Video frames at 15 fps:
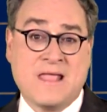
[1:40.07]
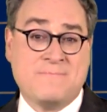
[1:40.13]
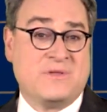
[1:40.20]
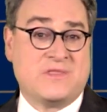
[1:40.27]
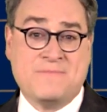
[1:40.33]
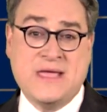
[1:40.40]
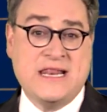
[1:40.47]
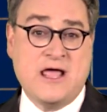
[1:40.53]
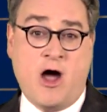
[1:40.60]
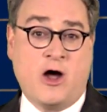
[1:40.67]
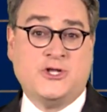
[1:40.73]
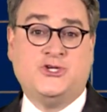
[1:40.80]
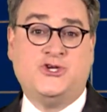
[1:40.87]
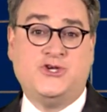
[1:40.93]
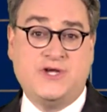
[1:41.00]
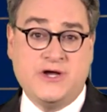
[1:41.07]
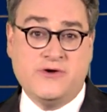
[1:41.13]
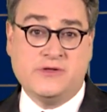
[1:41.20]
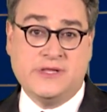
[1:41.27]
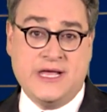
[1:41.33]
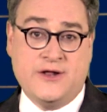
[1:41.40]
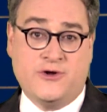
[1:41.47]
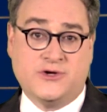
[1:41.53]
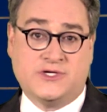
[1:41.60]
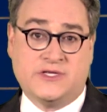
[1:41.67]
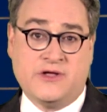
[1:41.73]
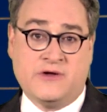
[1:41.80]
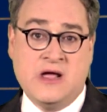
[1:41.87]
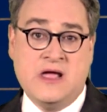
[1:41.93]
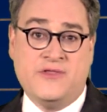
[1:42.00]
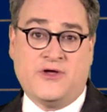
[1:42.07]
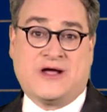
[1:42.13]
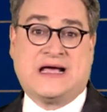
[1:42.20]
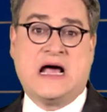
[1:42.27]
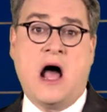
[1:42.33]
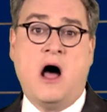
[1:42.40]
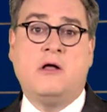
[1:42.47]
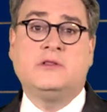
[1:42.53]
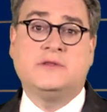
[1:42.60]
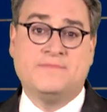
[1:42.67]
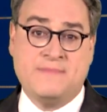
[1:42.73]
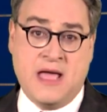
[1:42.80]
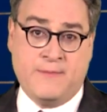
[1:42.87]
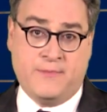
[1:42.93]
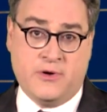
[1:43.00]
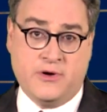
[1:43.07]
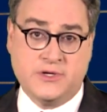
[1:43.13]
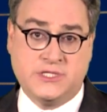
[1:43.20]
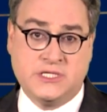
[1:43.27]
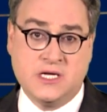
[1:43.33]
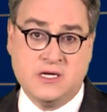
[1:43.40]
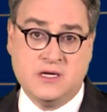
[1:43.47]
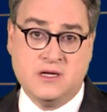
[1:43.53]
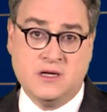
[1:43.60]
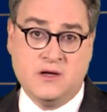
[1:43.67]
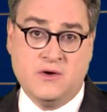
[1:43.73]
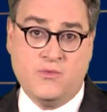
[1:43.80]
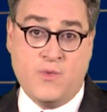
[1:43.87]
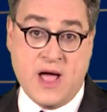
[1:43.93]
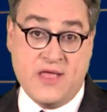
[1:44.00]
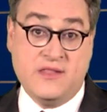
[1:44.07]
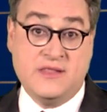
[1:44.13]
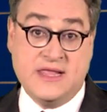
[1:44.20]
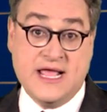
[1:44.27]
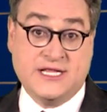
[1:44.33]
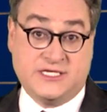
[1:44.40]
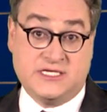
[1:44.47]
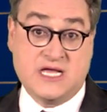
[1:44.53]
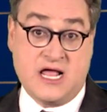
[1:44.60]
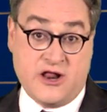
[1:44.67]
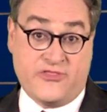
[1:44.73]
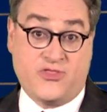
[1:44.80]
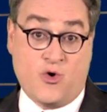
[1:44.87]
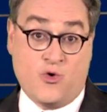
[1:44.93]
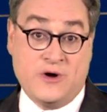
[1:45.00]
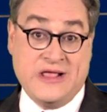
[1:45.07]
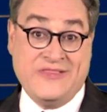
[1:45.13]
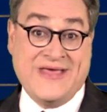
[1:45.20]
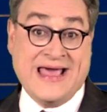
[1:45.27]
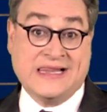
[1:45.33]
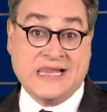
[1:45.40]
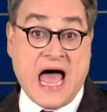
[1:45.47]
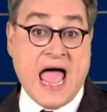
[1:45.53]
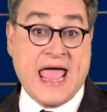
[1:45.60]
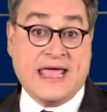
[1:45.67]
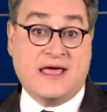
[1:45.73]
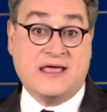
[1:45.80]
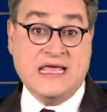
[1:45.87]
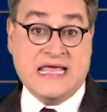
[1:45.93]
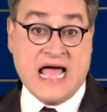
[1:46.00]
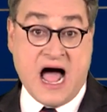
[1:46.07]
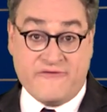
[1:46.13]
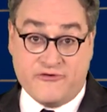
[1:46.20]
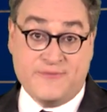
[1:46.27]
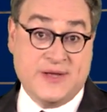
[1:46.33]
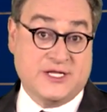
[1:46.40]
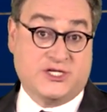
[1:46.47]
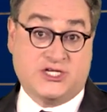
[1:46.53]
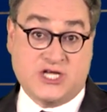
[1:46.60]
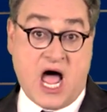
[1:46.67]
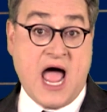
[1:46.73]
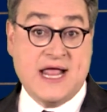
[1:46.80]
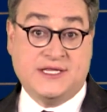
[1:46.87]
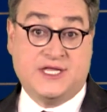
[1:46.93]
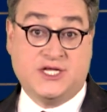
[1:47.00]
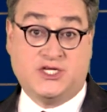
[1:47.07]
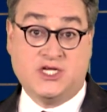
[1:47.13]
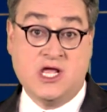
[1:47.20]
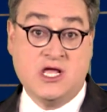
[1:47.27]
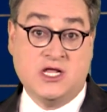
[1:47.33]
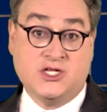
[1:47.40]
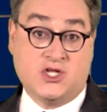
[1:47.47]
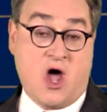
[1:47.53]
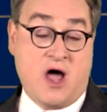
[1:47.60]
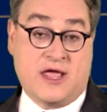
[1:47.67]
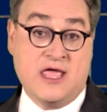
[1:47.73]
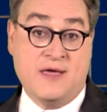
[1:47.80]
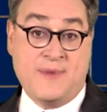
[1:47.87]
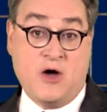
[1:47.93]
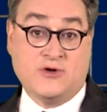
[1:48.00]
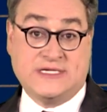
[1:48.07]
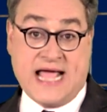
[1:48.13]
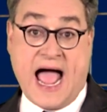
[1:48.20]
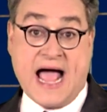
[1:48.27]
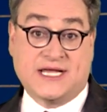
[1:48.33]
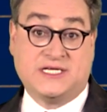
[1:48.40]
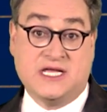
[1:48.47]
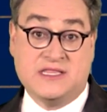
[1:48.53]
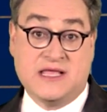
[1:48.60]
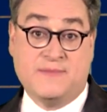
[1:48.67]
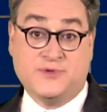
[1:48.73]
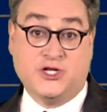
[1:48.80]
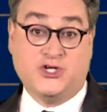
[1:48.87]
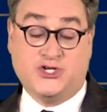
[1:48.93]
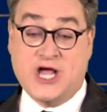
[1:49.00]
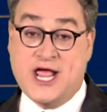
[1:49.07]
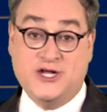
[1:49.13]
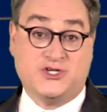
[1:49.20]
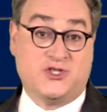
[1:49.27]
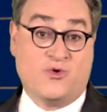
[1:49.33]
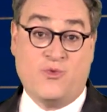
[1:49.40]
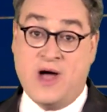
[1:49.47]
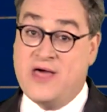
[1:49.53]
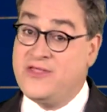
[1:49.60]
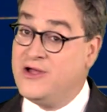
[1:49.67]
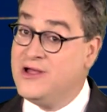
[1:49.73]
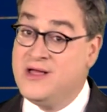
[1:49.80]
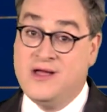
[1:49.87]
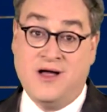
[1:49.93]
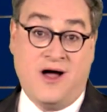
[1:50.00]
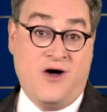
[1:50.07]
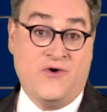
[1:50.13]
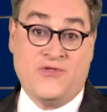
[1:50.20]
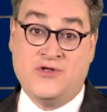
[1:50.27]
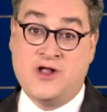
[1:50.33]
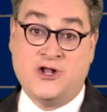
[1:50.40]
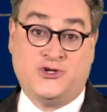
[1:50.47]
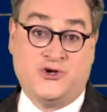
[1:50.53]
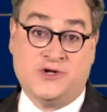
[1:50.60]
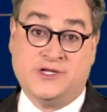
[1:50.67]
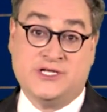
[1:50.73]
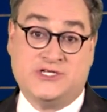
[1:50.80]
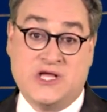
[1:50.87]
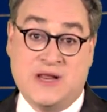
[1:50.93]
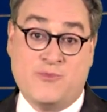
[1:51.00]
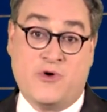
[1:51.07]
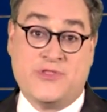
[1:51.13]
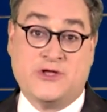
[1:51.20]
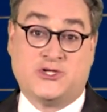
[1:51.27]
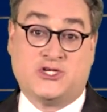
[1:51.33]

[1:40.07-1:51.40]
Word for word: But the media are cheerleaders. They're cult members when it's an authority they like. Government scientists talking about taxing them to change the weather. Oh, they're not journalists anymore, they're